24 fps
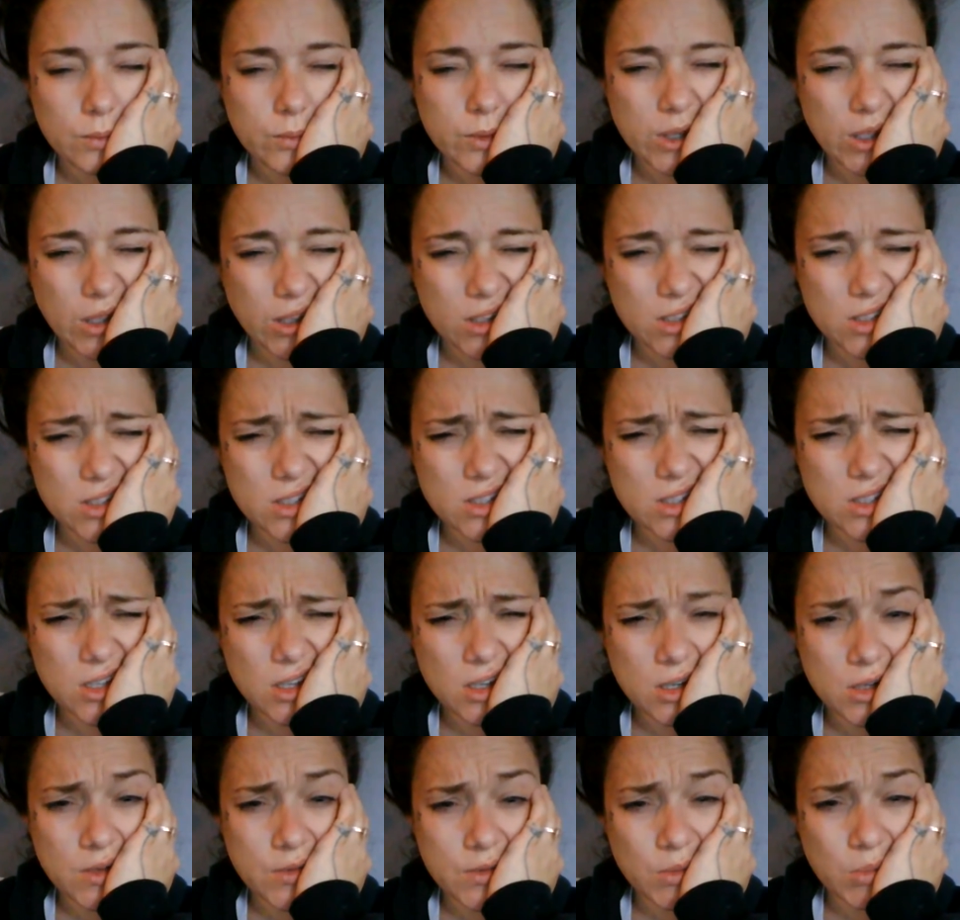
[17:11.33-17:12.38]
I guess it's
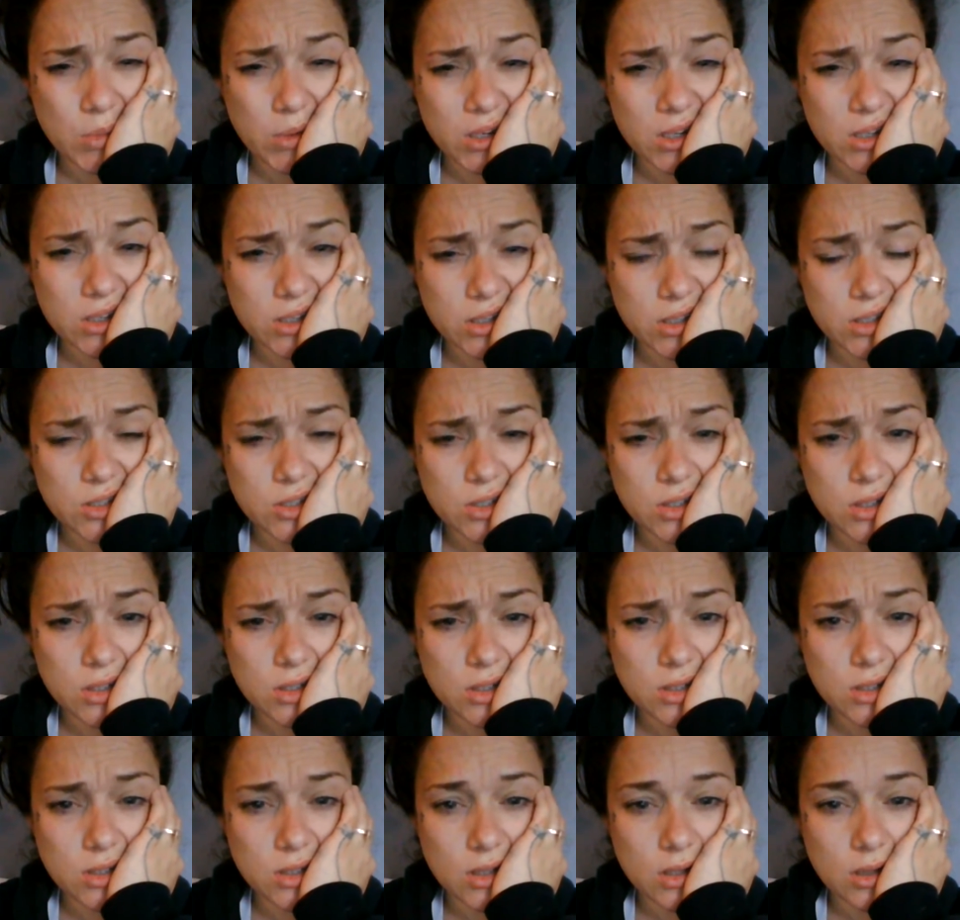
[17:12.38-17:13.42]
kind of about
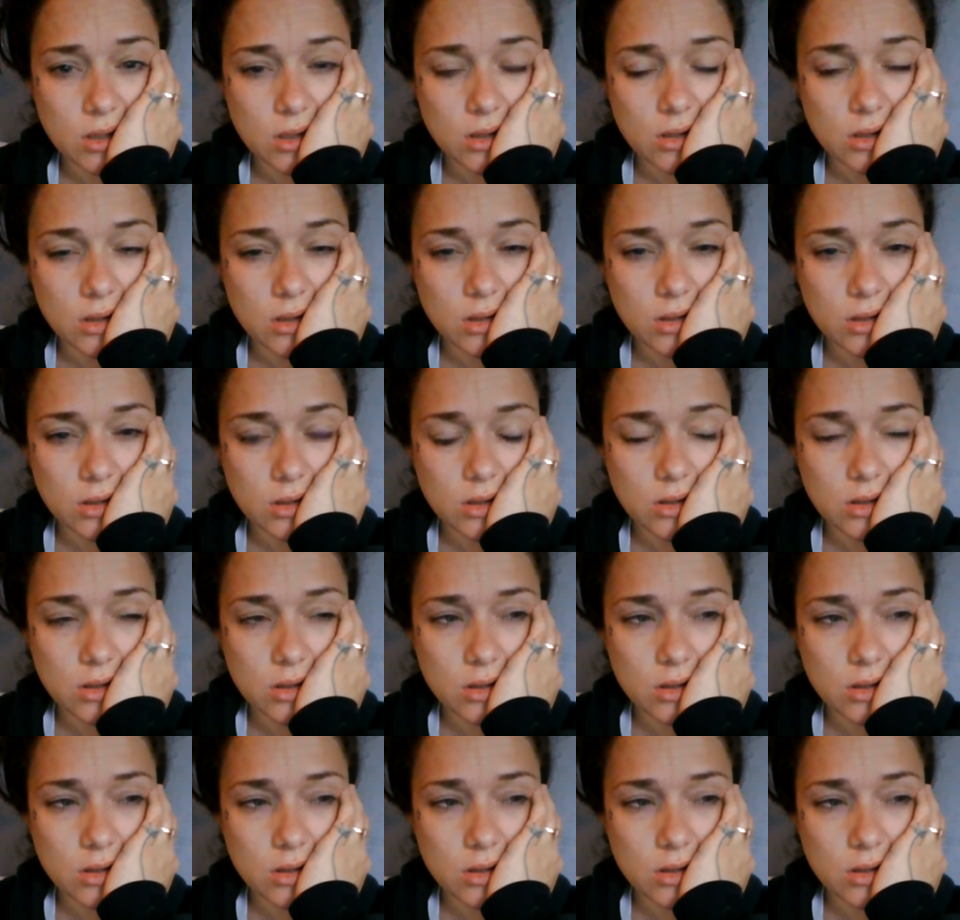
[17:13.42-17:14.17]
addiction. But